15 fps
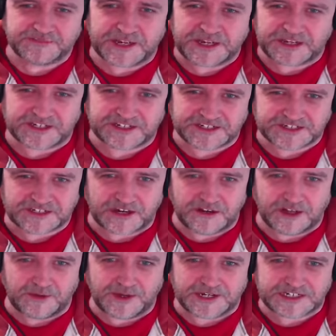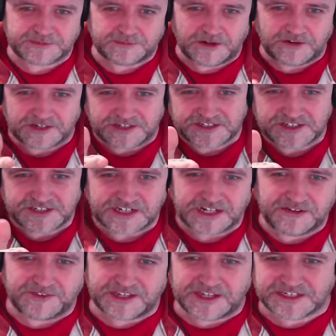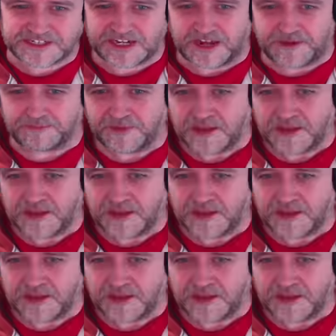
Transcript: Make it a solo experience and deliver this game.